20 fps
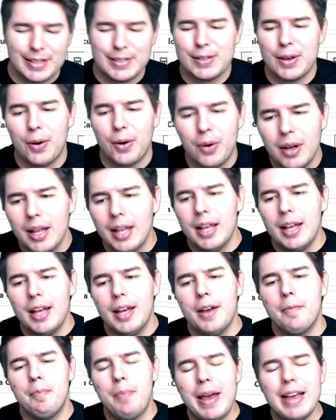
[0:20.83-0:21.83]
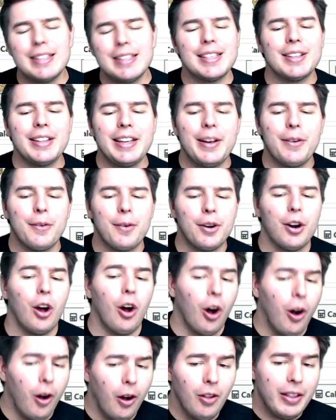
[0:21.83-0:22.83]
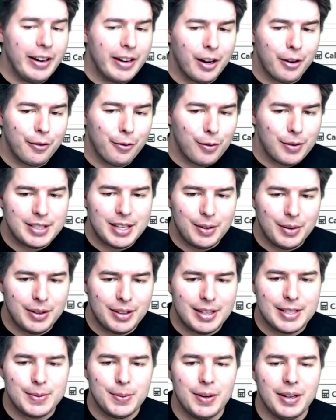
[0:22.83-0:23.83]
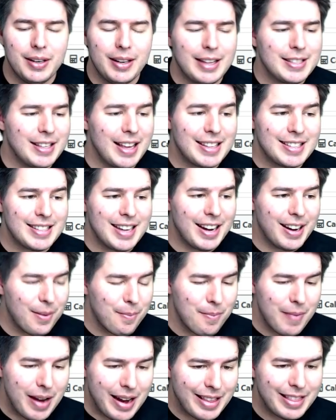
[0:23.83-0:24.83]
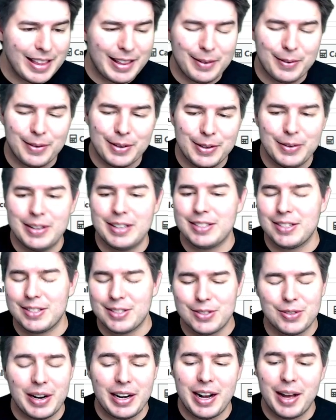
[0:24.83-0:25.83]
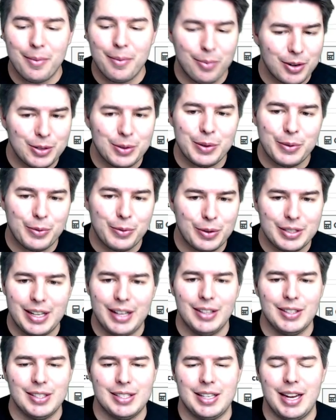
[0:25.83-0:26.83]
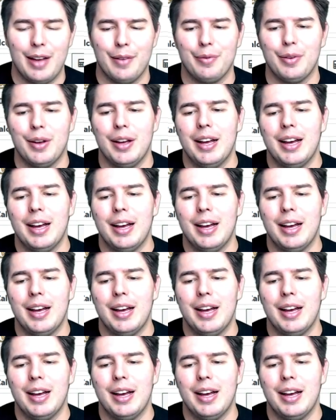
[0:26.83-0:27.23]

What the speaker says: So basically, we're all in on Fortell with this one. That's kind of the main thing that we're doing, is just straight up we're doing Fortell stuff.